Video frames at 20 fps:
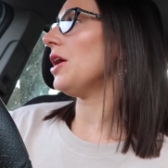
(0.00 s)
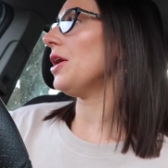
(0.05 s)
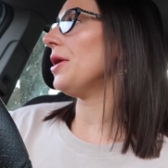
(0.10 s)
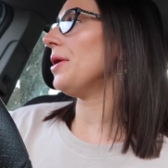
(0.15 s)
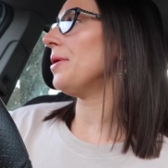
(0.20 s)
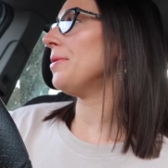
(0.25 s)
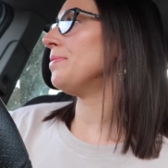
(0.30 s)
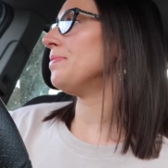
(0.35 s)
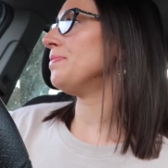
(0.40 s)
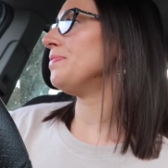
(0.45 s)

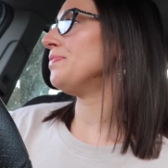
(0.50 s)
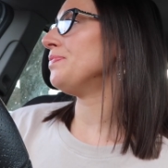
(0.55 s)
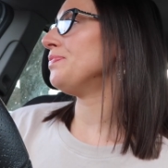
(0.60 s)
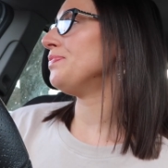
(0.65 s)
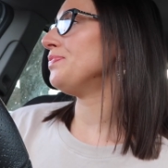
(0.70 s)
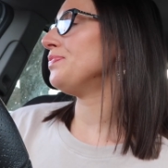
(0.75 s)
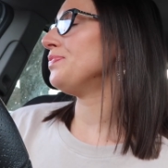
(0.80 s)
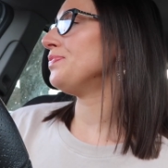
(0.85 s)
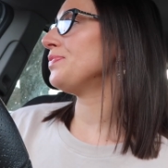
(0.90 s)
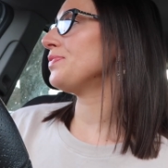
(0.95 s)

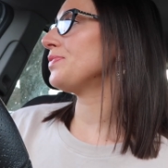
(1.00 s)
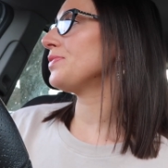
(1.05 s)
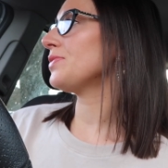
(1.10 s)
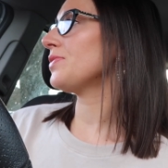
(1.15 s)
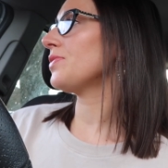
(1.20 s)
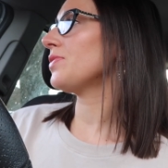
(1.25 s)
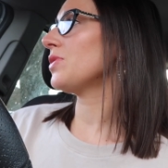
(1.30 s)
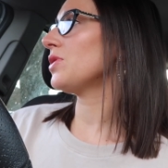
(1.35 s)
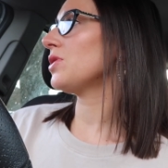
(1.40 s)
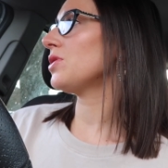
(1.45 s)

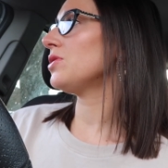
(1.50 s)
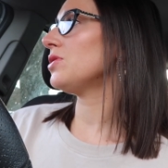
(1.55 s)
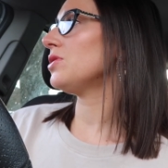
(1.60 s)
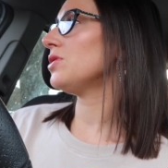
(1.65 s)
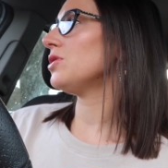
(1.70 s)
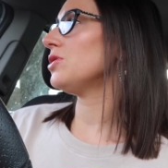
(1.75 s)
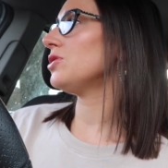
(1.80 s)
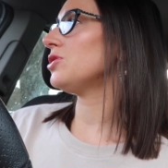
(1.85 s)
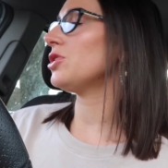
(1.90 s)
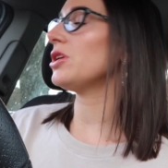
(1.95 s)

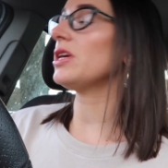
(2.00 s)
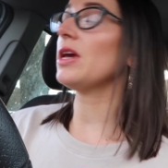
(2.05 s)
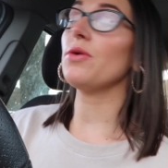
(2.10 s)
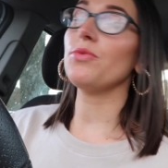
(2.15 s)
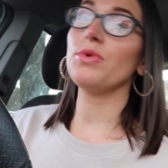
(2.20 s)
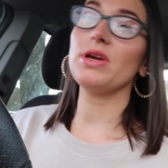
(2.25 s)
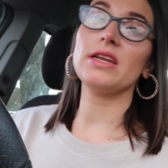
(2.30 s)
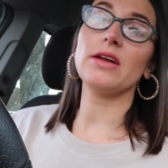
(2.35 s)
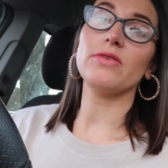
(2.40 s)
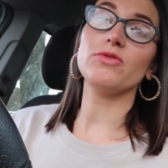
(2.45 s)
So
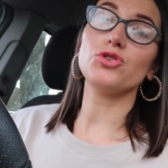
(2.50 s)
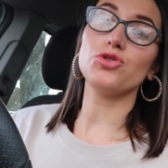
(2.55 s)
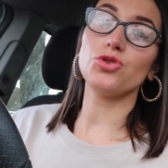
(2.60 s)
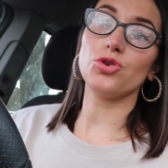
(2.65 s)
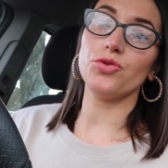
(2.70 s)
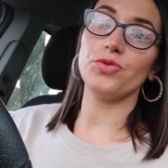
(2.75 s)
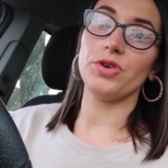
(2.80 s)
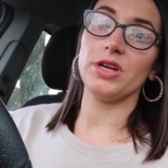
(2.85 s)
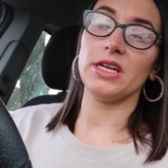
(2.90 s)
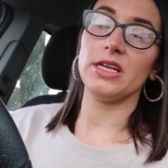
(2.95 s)
yeah, we can have a
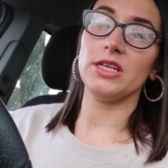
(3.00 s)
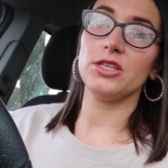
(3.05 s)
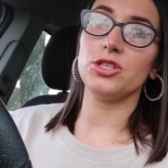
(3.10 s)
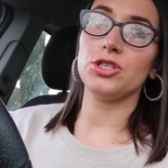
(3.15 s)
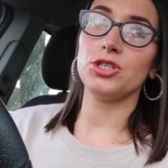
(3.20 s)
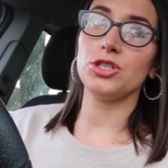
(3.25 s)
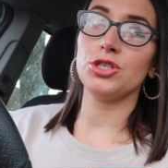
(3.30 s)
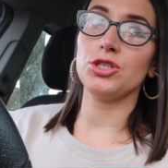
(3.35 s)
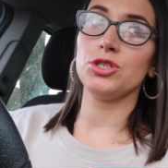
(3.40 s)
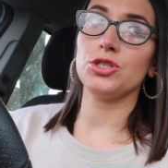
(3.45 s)
drawer
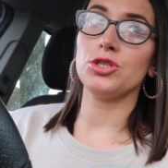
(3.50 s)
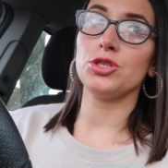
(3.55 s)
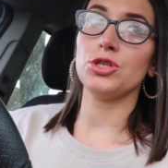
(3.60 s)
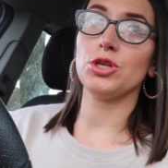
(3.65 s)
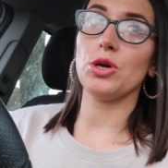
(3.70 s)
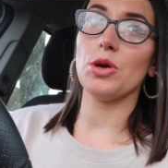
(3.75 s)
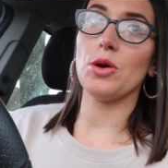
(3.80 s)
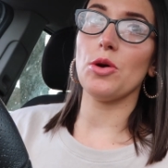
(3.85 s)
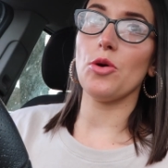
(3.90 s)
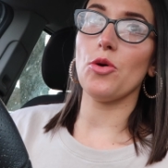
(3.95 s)

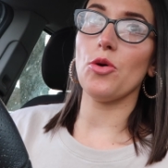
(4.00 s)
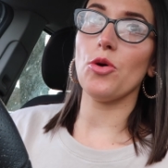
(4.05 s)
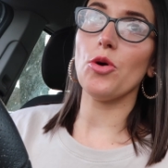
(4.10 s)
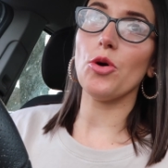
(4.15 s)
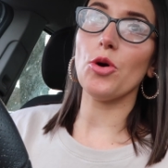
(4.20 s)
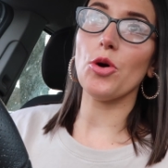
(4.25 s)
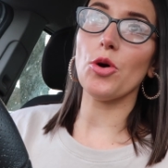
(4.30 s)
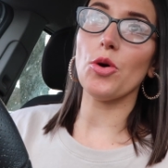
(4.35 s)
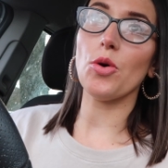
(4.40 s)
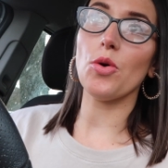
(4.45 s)
each,
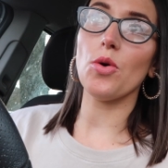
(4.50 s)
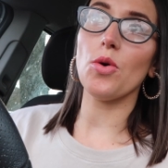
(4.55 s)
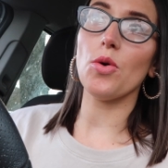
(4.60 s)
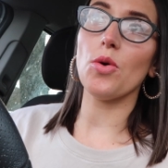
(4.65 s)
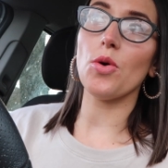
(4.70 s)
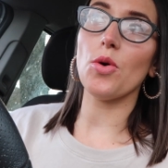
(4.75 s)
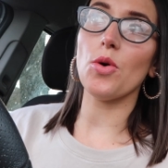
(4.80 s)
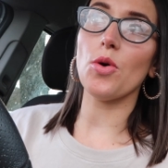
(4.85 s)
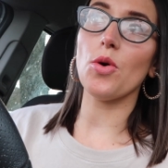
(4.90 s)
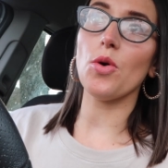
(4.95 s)

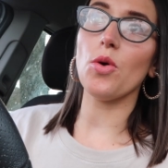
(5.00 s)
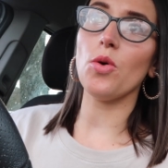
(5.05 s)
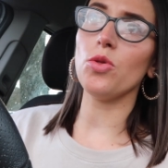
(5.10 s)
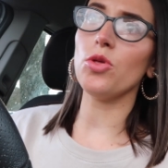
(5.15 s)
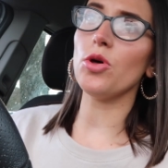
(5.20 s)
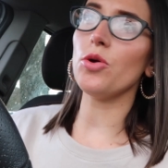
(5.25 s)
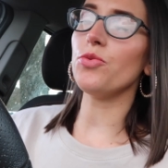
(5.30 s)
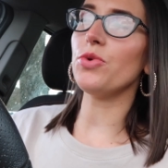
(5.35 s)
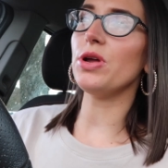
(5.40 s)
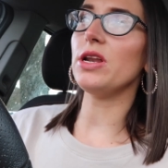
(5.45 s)

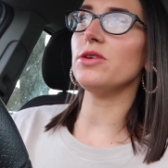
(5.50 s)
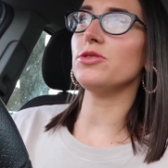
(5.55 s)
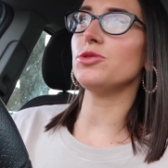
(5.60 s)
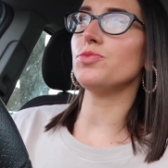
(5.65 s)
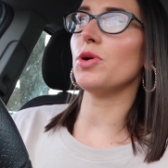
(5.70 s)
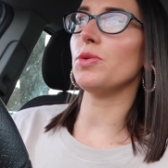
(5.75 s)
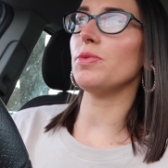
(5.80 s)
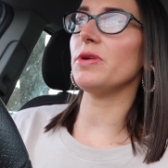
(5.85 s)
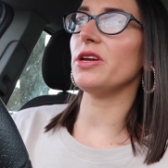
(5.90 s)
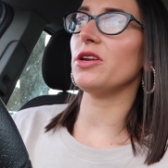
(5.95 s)
although Willow's
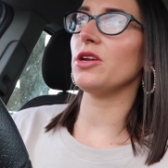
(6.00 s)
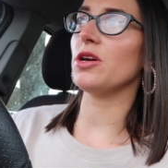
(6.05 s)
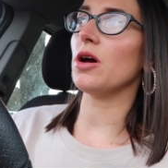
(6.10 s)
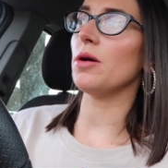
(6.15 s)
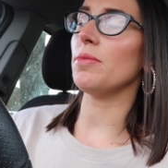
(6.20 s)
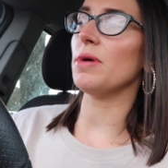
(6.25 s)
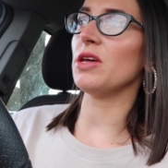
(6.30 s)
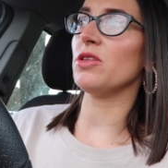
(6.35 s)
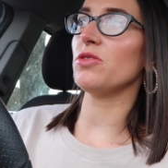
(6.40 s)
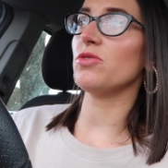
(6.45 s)
probably only
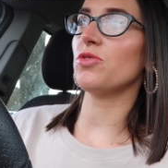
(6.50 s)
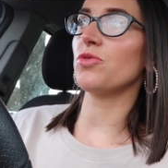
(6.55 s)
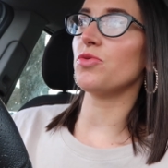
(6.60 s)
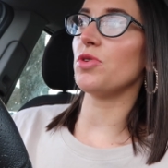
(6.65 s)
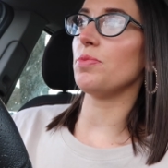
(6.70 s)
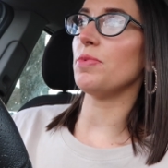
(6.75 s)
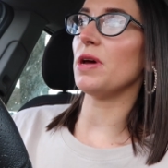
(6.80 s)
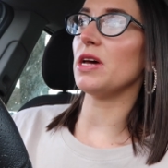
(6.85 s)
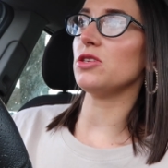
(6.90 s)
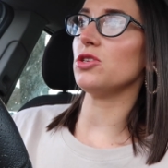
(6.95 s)
got about
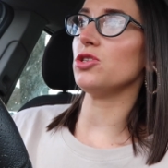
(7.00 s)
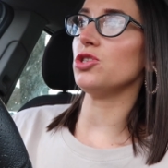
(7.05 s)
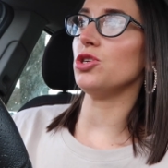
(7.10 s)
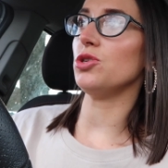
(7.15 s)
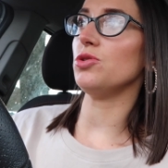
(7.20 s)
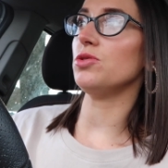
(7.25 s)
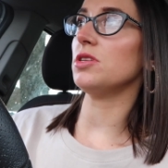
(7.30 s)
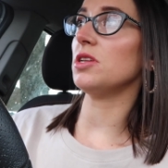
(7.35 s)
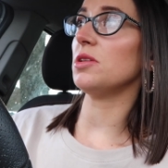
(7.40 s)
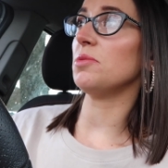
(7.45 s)
3 pairs of
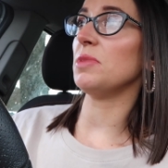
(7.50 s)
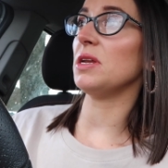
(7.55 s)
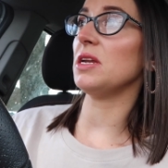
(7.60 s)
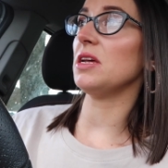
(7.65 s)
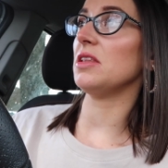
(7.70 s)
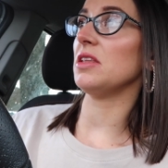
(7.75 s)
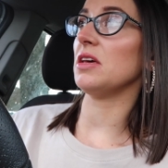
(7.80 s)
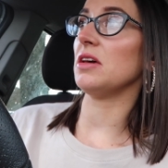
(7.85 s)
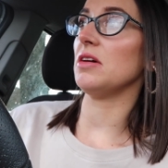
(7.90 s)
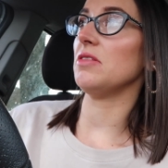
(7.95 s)
shoes at the
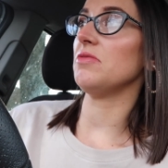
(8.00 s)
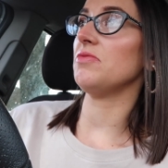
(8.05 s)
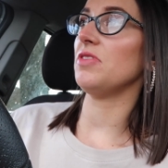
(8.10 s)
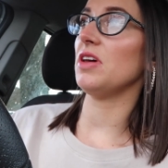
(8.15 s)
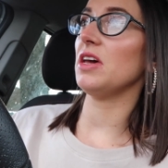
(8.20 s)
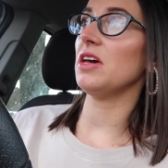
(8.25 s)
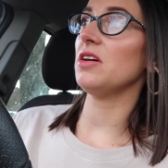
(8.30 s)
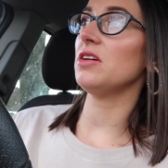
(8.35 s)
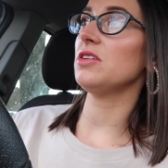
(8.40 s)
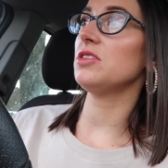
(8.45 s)
minute that
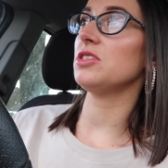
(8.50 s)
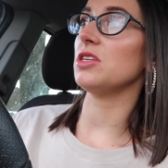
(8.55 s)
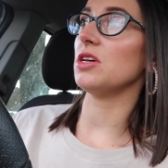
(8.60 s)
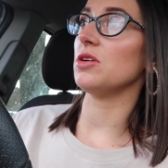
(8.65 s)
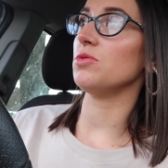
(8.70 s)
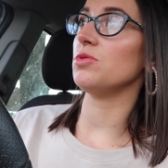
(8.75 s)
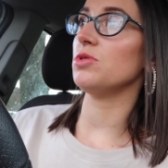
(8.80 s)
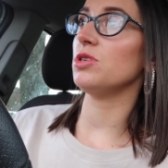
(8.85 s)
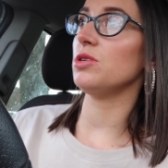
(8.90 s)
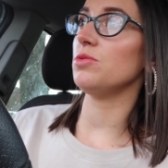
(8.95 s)
fit her,
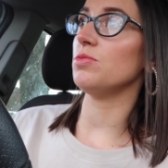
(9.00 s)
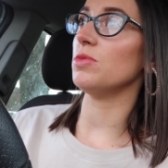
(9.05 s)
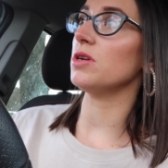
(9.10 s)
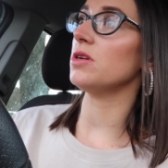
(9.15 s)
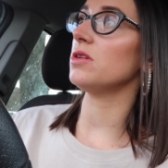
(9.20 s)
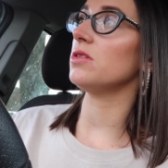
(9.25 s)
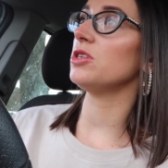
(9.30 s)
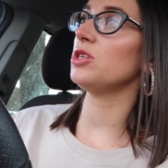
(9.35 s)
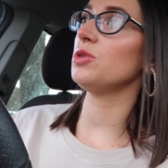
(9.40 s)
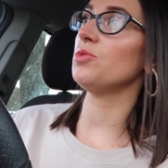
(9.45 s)
so she
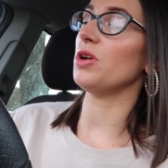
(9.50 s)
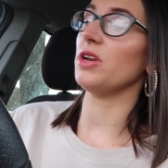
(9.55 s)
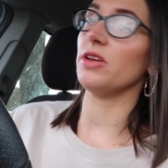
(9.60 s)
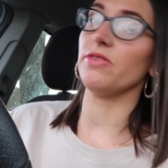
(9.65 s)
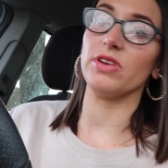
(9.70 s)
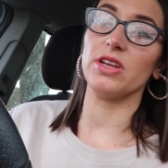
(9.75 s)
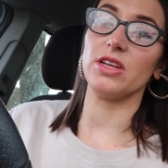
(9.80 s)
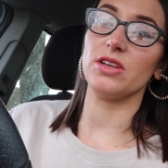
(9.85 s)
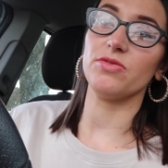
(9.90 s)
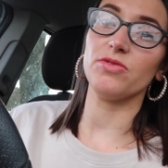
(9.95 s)
won't
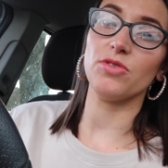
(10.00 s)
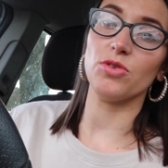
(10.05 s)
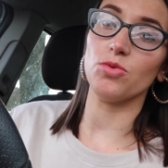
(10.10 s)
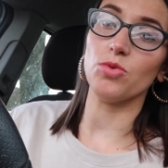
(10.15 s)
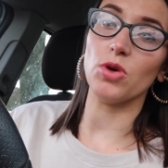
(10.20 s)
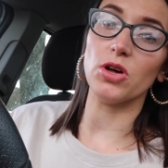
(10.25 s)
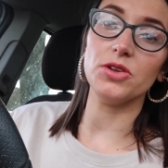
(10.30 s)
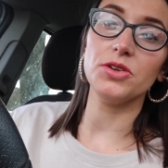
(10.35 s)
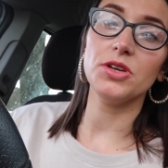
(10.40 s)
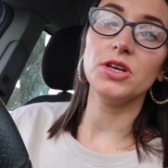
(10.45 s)
even need a
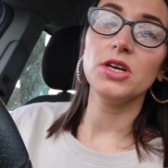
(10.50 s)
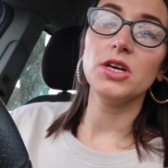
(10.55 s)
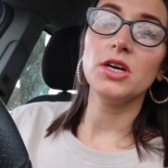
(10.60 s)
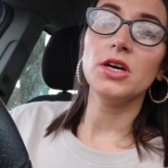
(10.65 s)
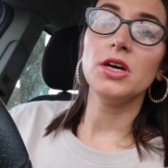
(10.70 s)
full one.